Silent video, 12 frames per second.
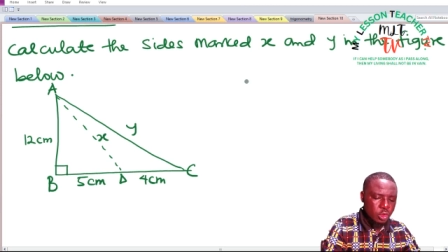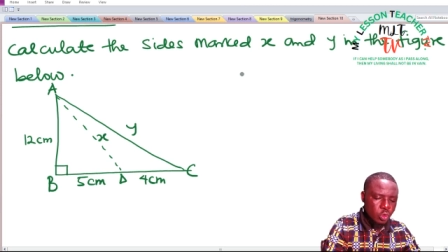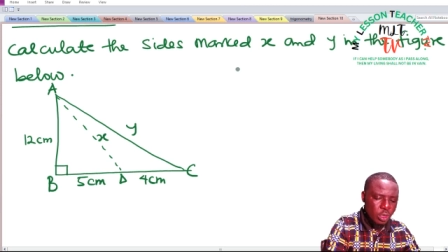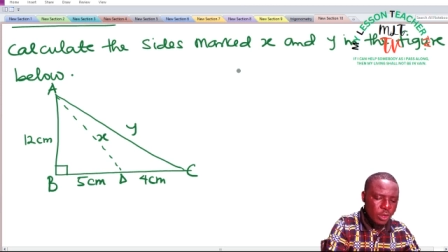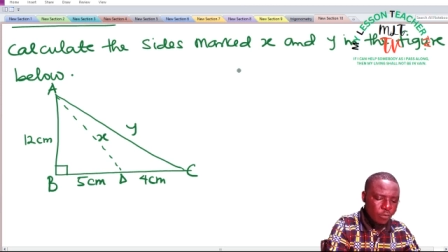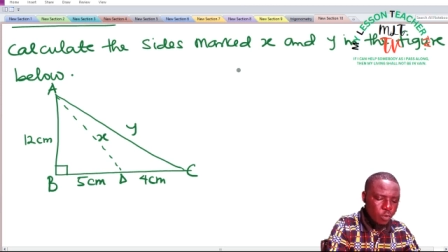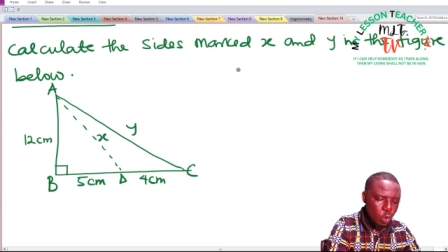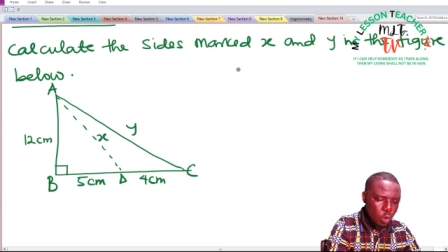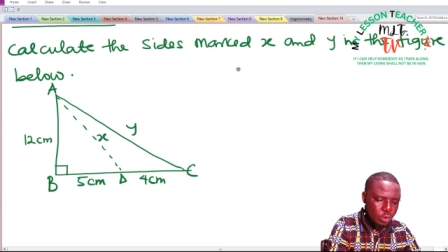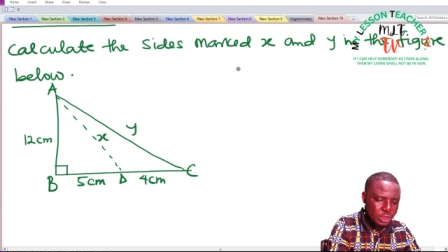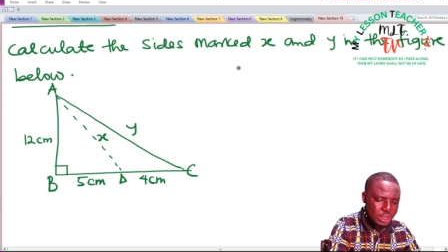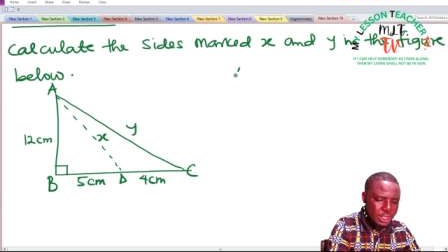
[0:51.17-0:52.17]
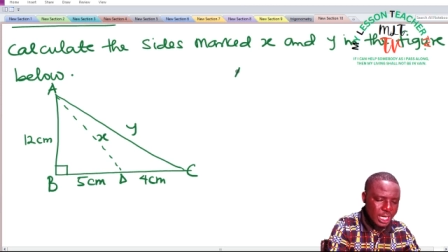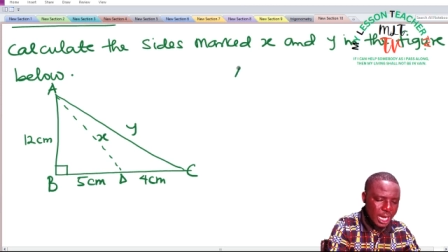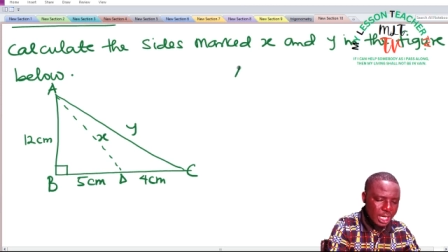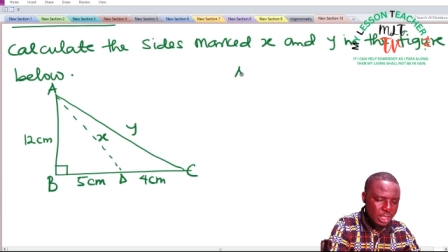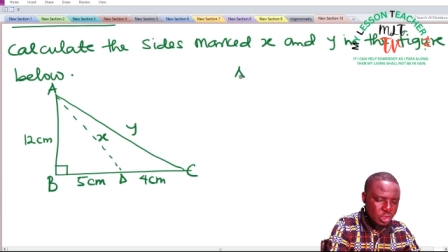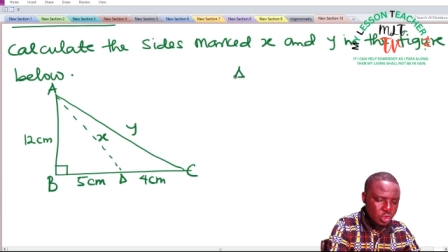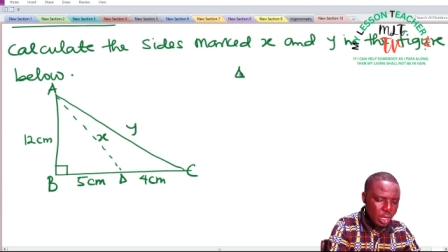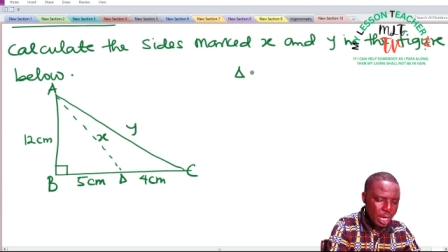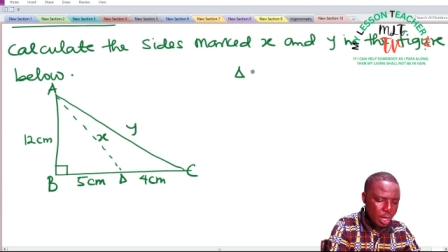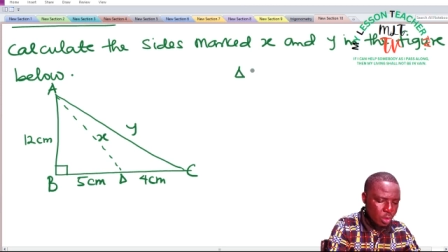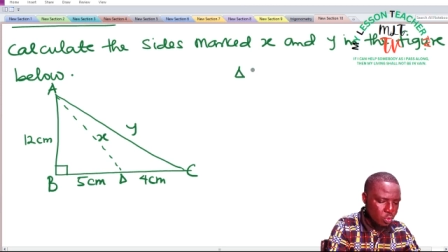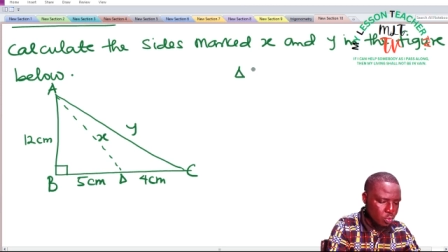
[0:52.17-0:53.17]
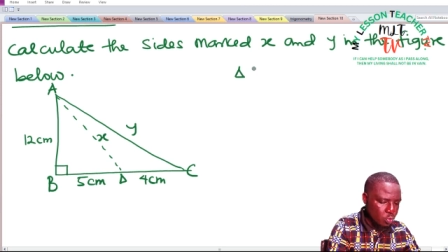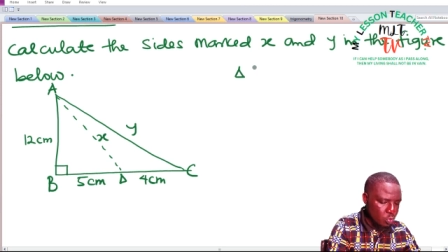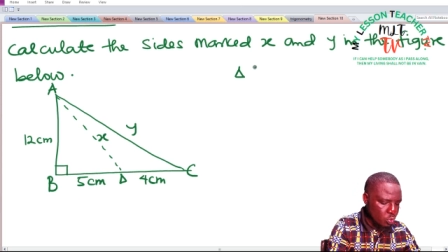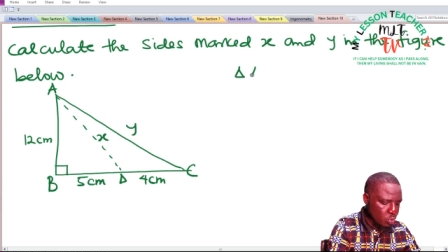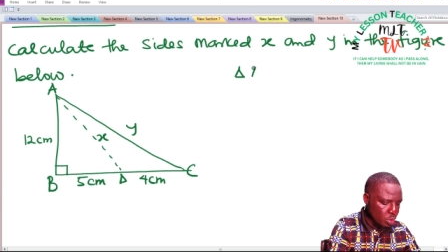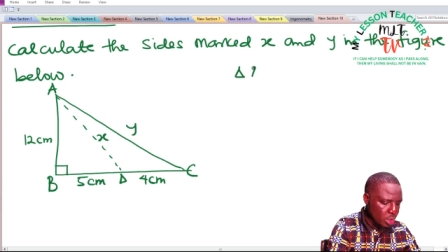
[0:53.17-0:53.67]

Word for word: So if you consider triangle